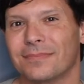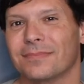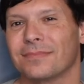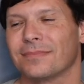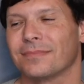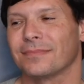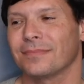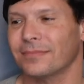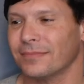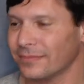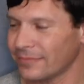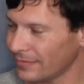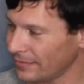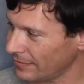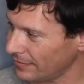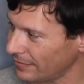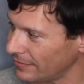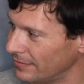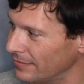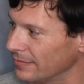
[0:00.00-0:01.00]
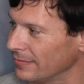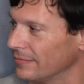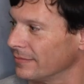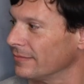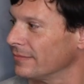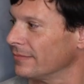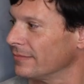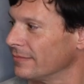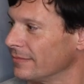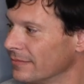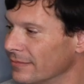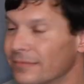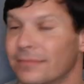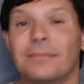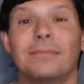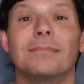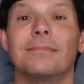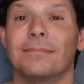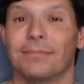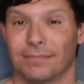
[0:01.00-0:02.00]

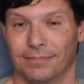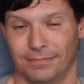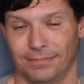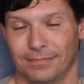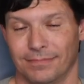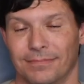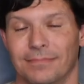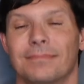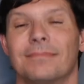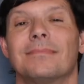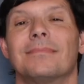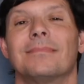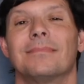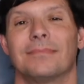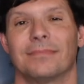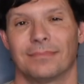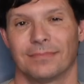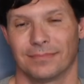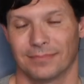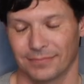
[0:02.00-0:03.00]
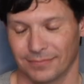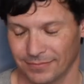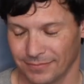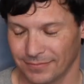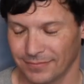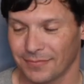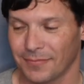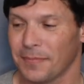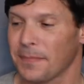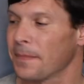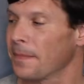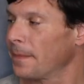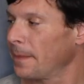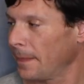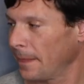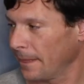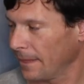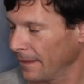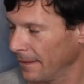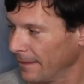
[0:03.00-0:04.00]

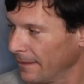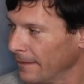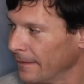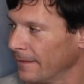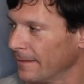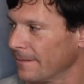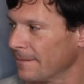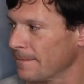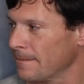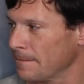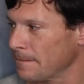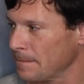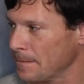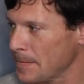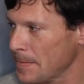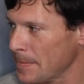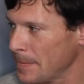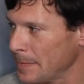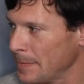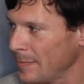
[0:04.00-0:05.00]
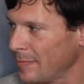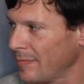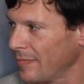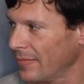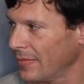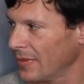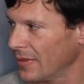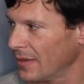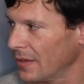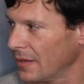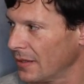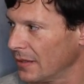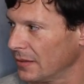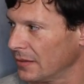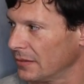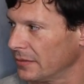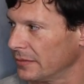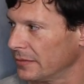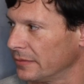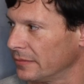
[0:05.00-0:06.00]

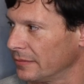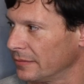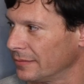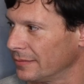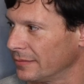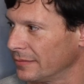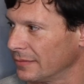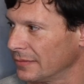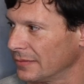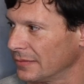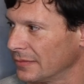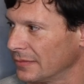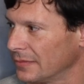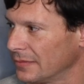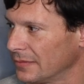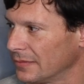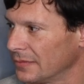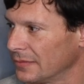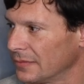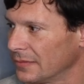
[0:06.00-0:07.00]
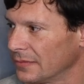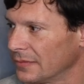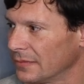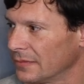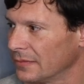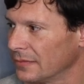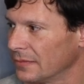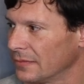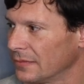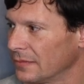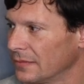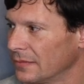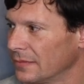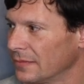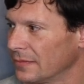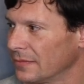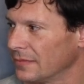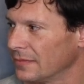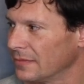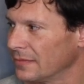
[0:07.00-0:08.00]

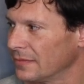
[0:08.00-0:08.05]
No words are spoken by the person on screen.